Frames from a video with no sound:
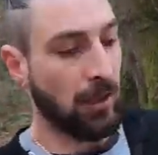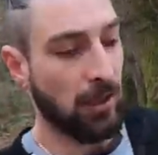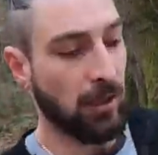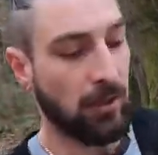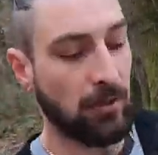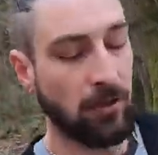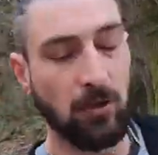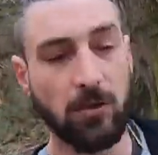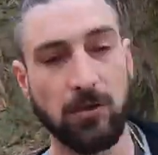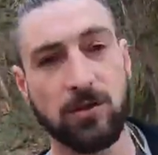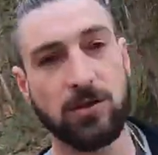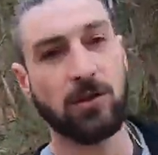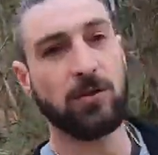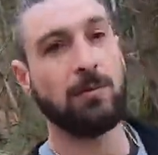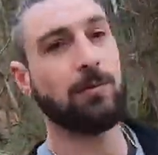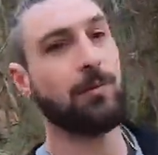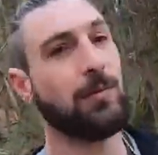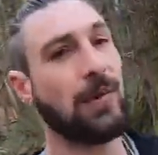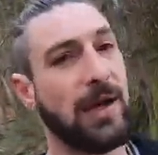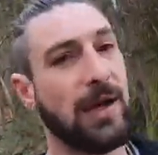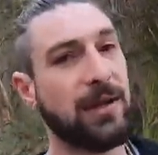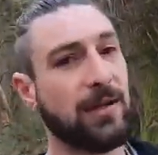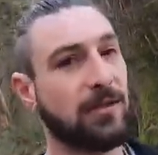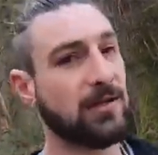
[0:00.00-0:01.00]
i've got
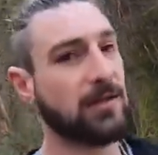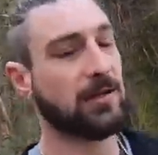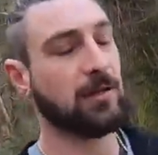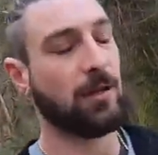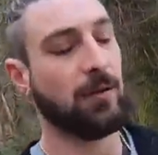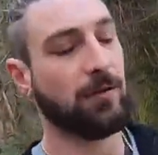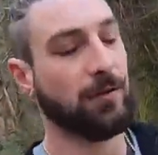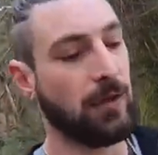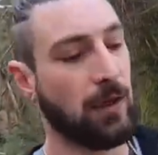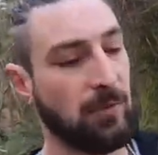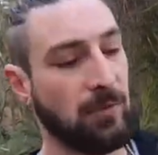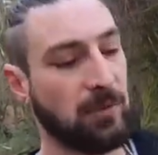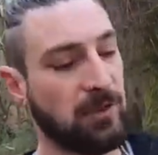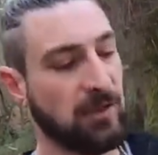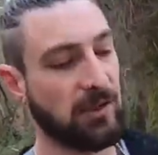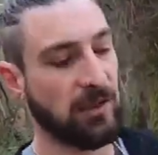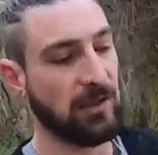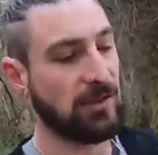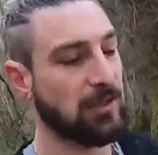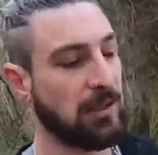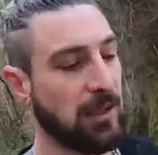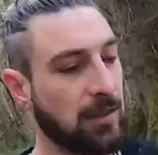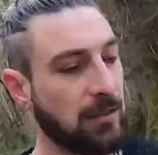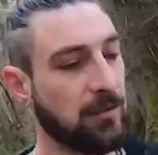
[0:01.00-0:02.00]
some mad stuff coming to
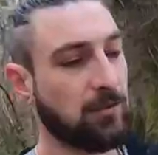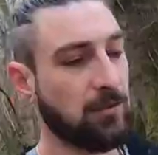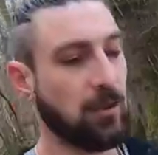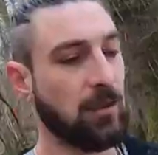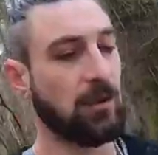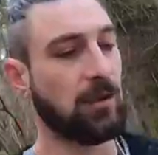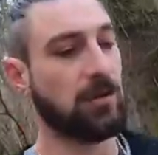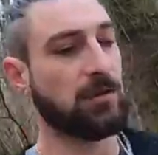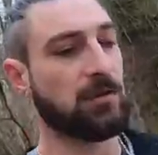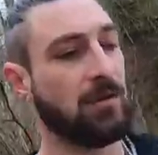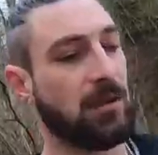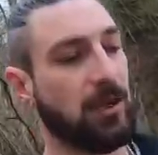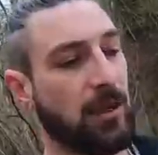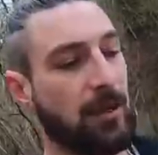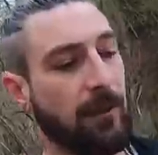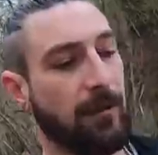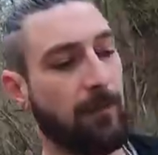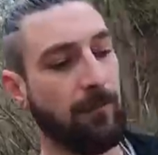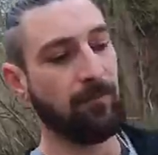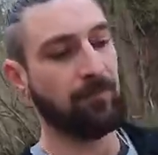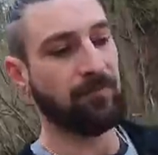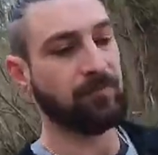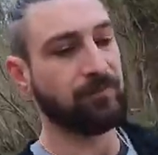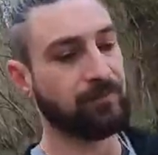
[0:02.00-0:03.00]
this channel guys
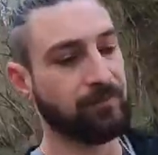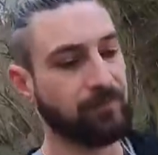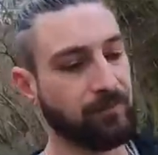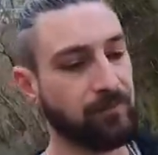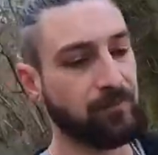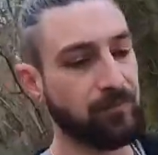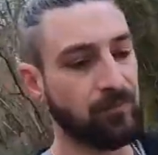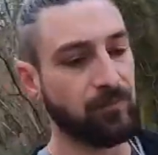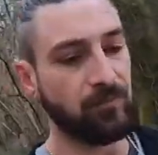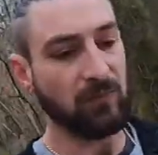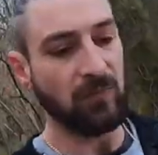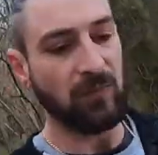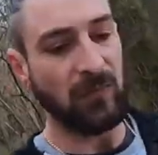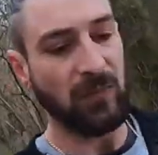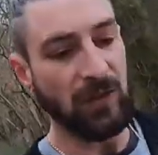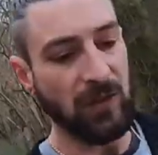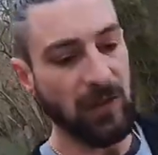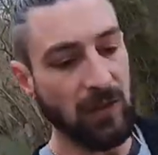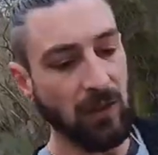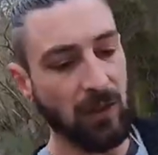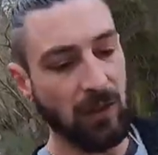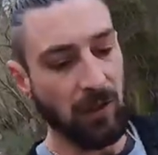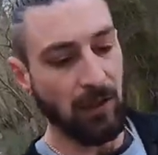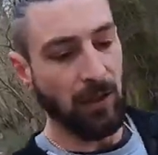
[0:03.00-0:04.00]
um,
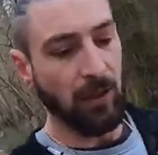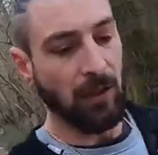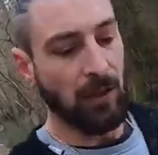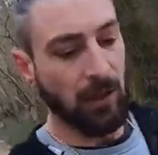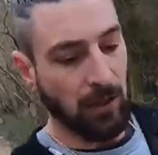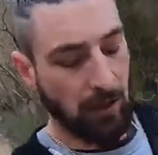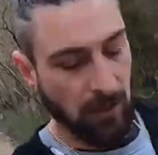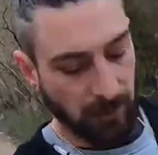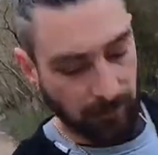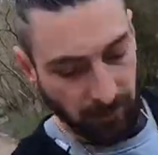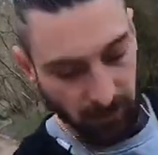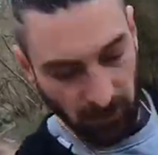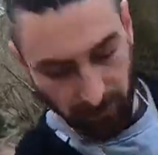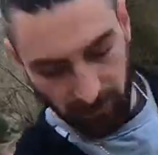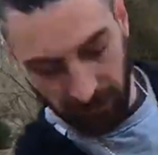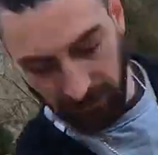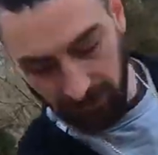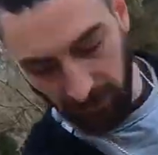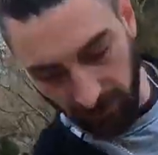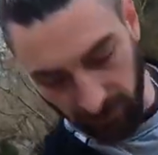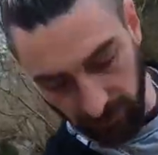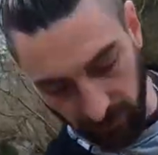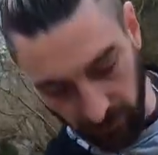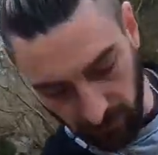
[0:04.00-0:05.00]
i'm going to be
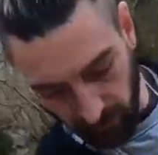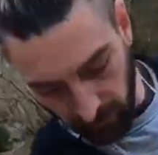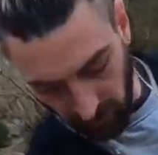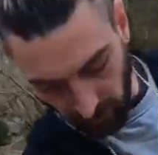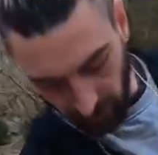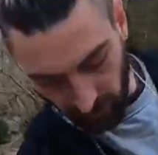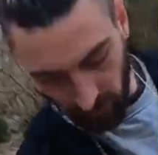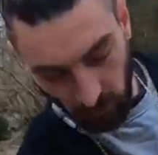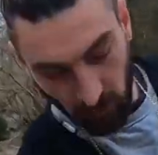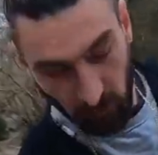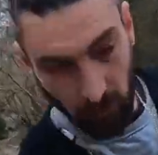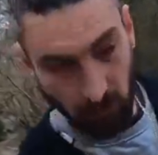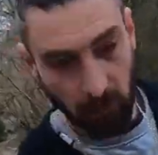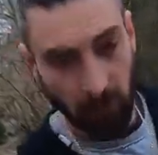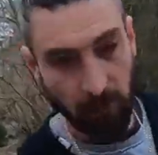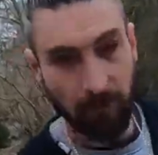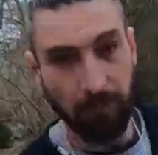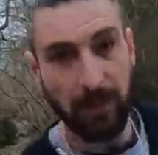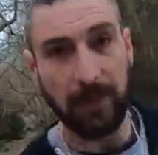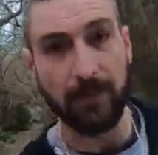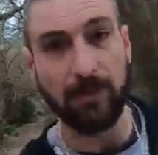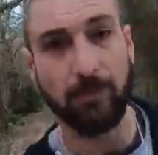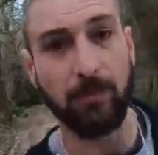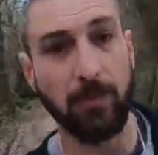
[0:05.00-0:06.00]
going on a lot more
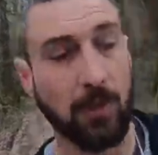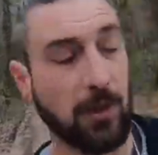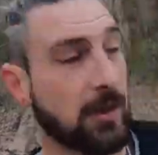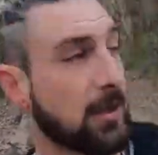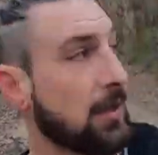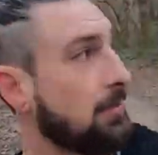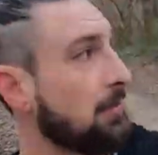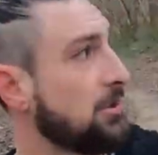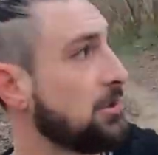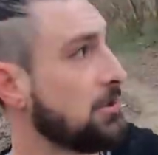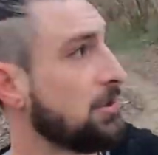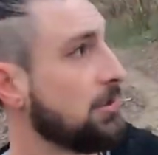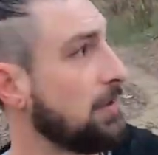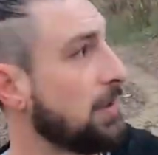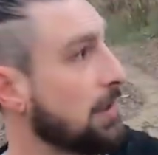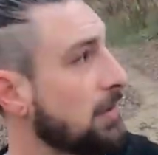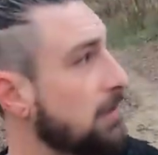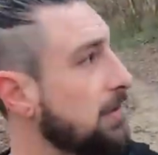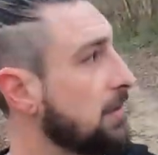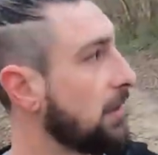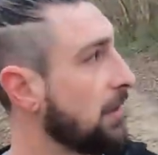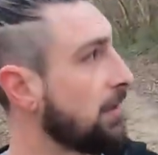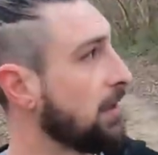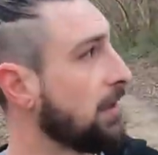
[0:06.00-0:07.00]
mountain biking my
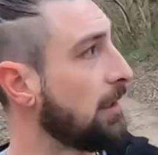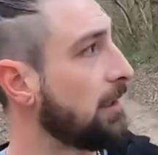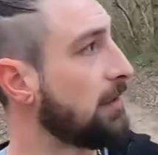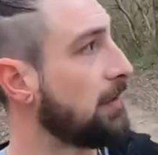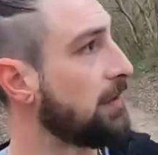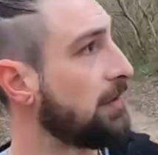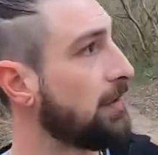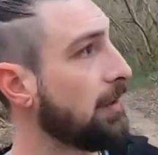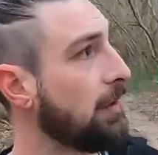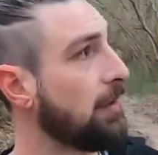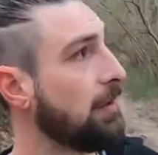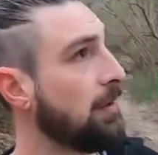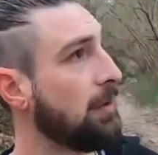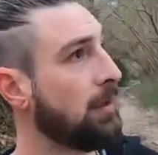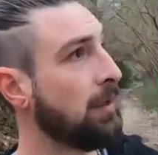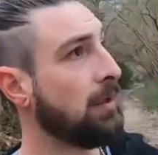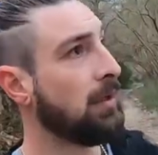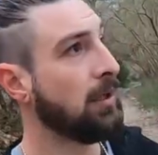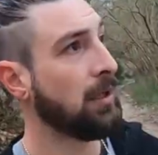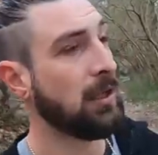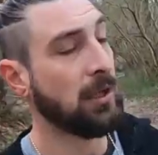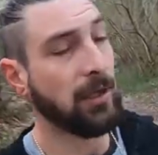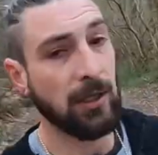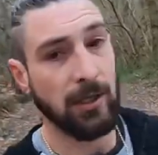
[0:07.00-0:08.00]
shoelaces undone so let
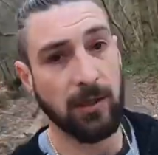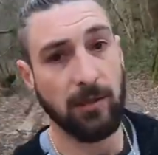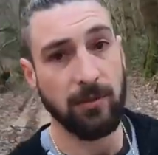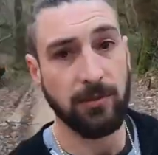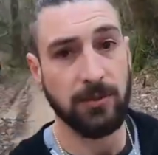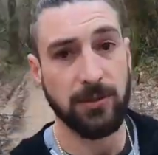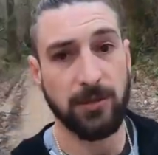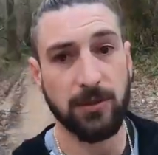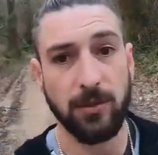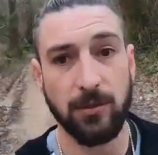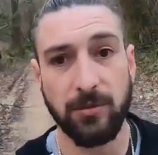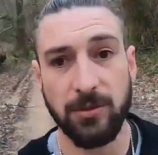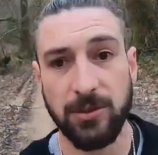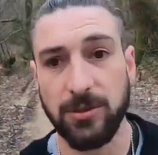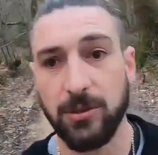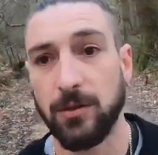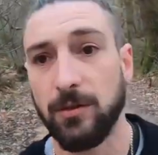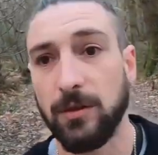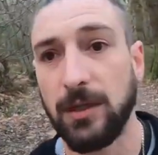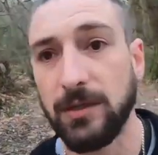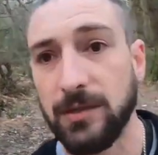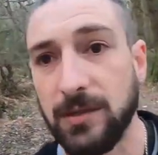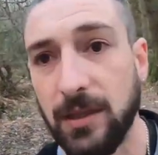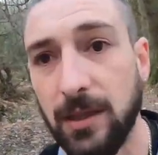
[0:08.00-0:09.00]
me just do my
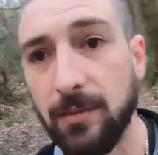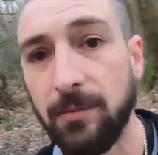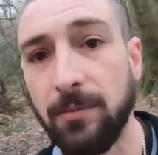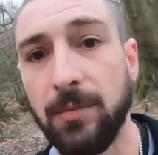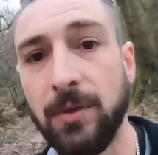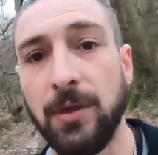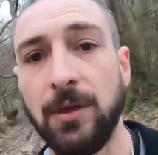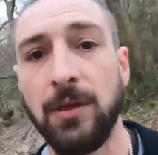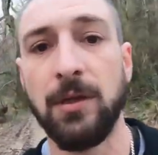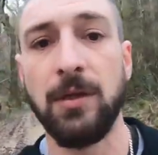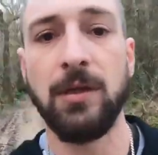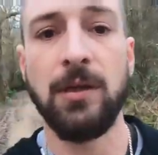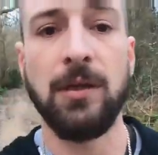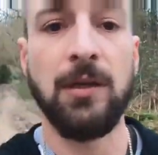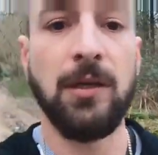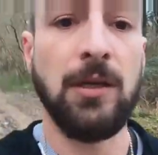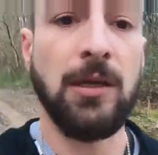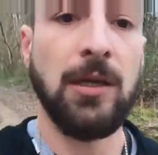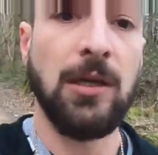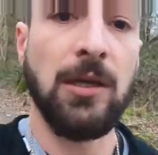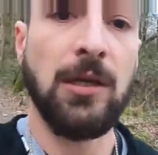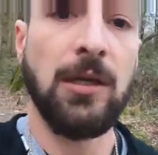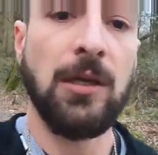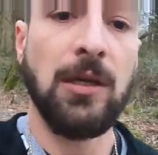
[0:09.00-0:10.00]
shoelace up
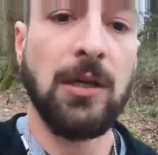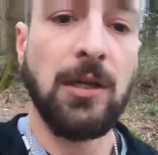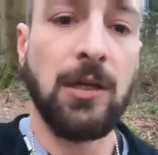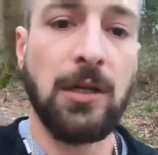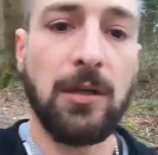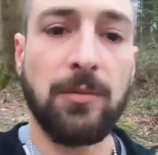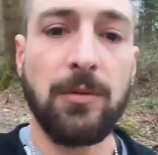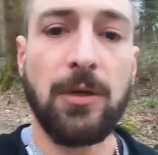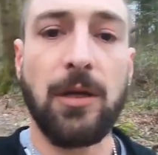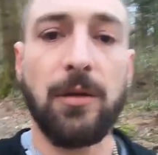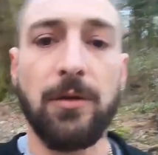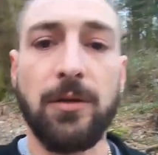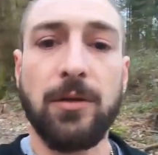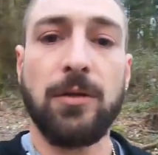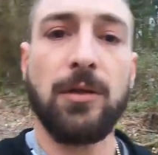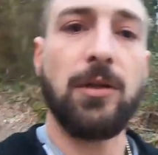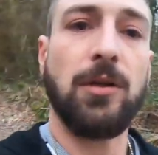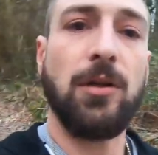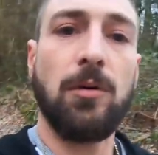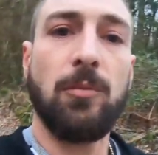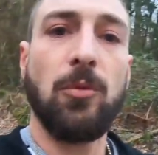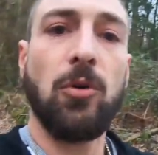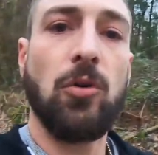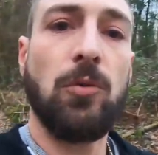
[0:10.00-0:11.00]
i'm going on a
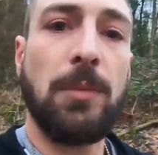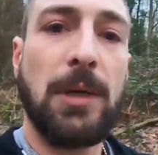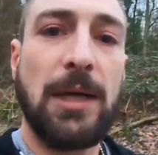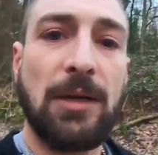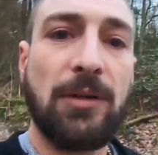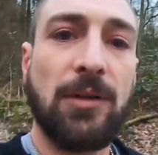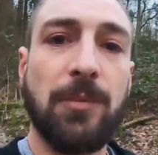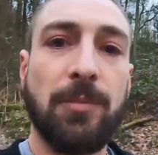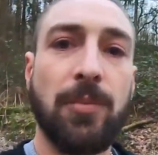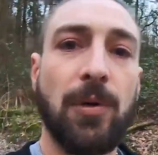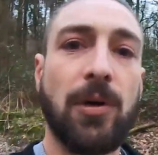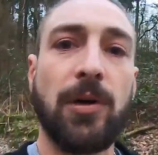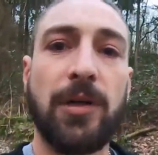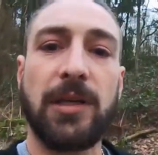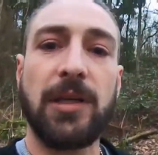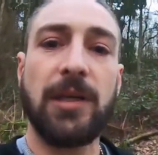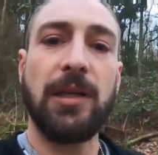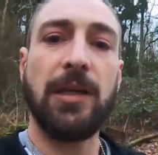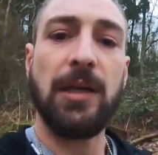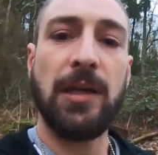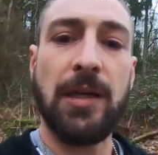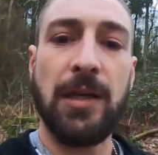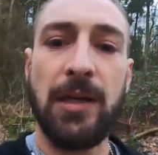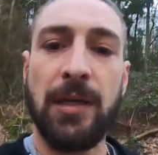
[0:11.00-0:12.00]
lot more mountain
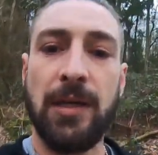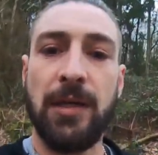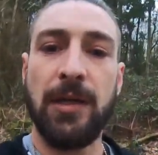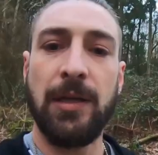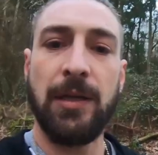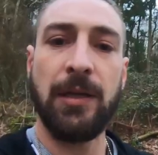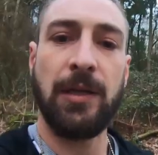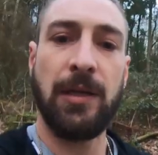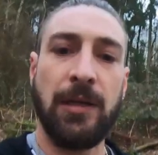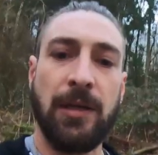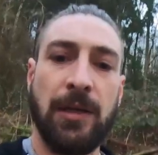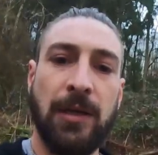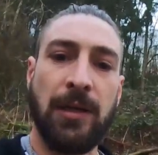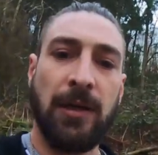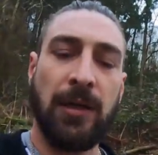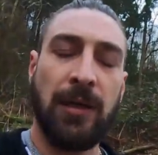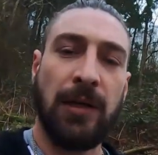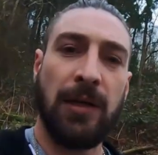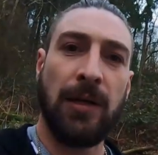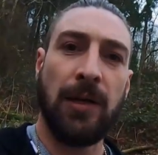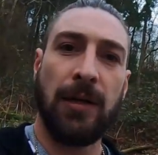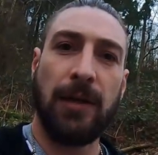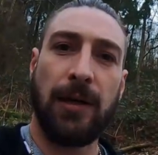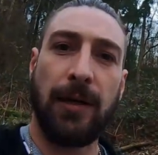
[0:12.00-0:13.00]
biking
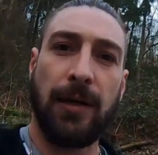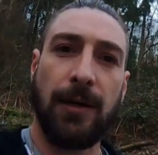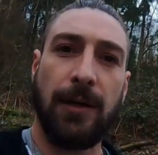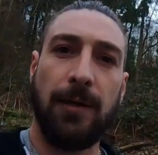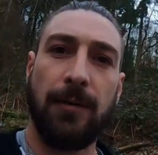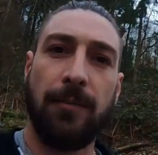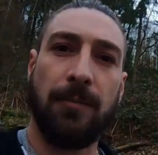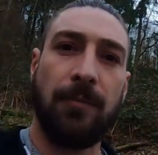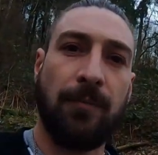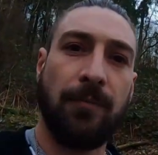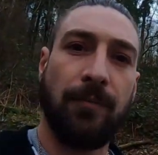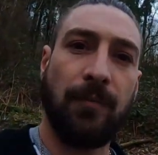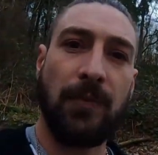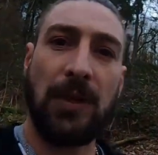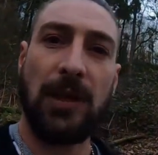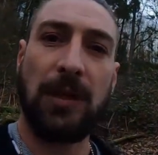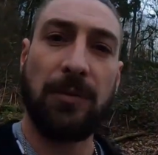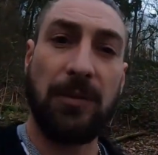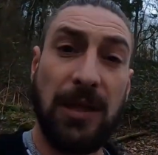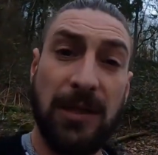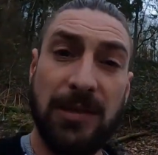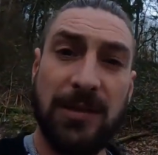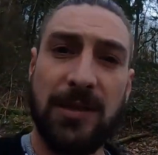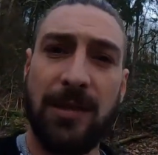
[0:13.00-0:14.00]
um,
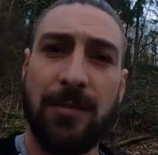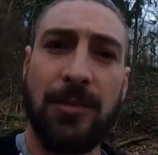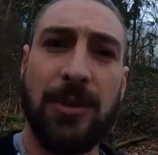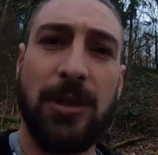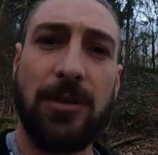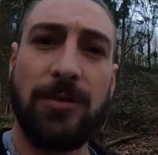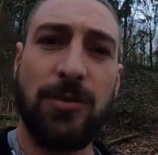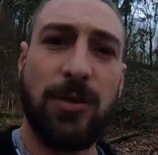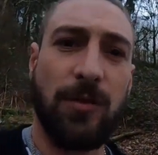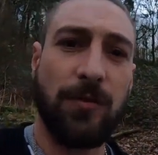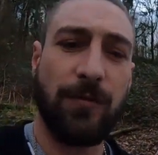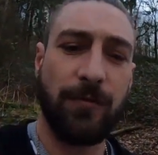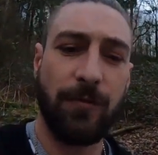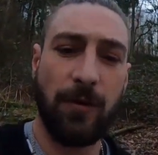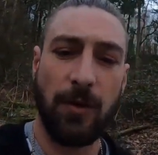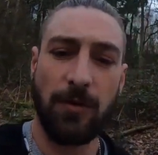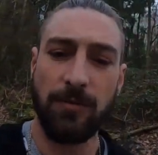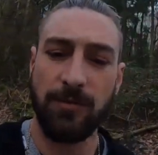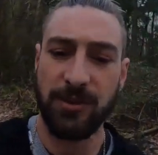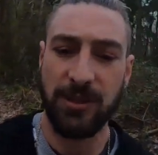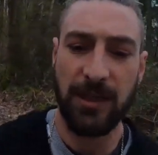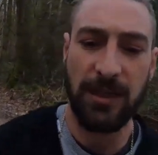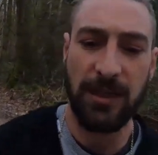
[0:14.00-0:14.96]
i'm getting some of those off-road